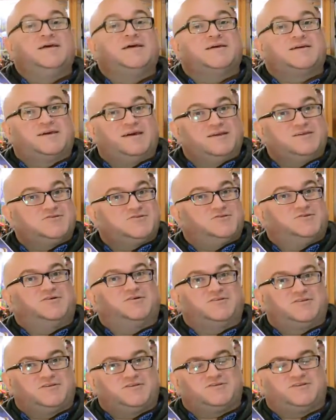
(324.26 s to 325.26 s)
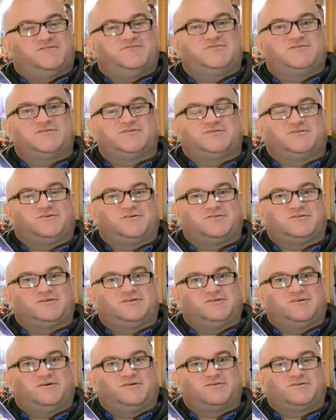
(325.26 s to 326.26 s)
Kids of the 1970s and
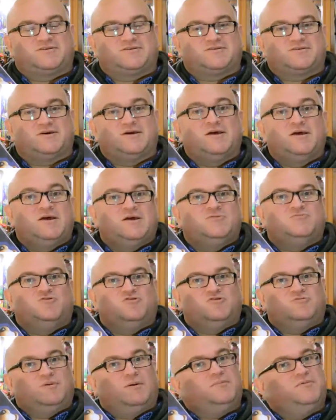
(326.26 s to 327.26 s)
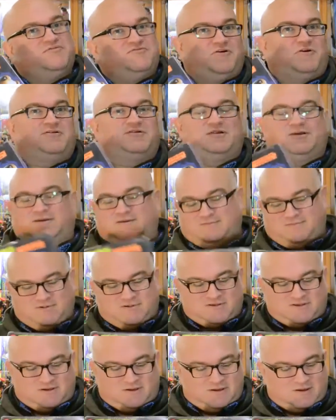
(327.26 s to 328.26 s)
1990s will remember fondly
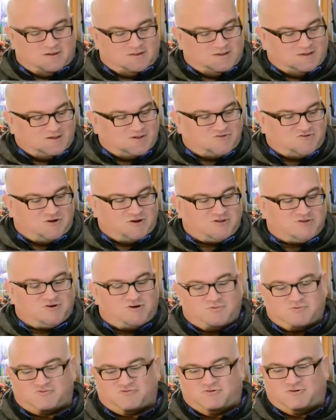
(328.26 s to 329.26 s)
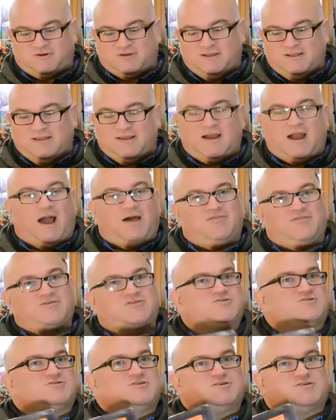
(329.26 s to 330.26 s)
the Stretch Armstrong, and
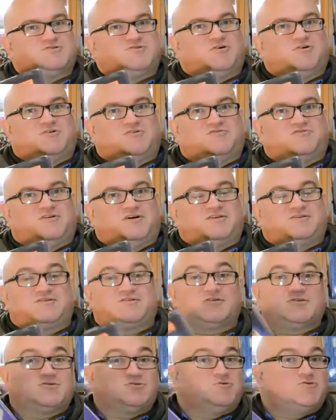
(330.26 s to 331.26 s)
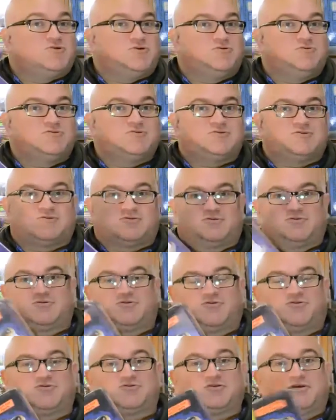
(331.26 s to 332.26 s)
this is his dog Fetch. This is unused, it's
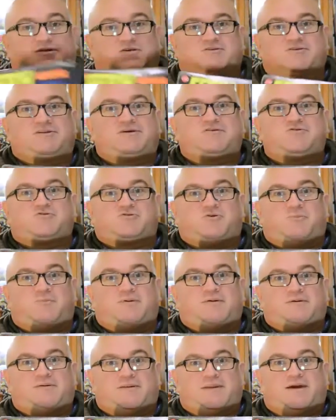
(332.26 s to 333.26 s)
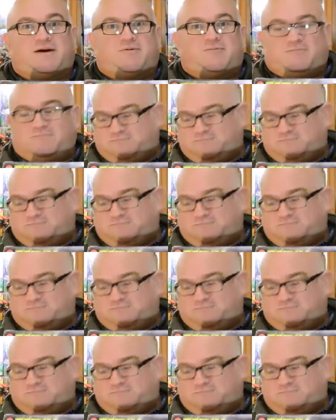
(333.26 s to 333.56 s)
untouched, and it's in our shop now.